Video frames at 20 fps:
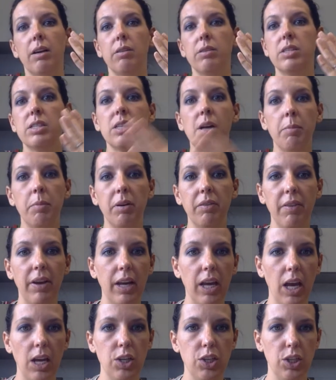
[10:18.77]
summer
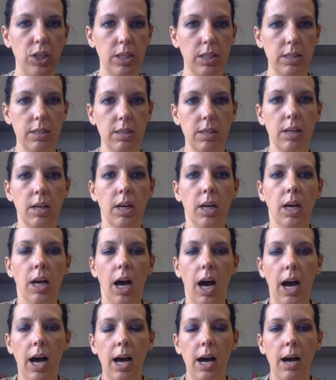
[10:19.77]
vacations.
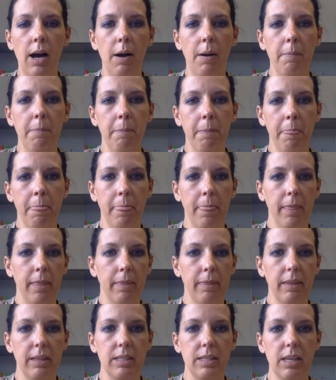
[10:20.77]

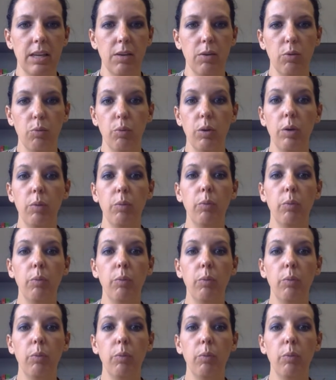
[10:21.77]
Let's see, we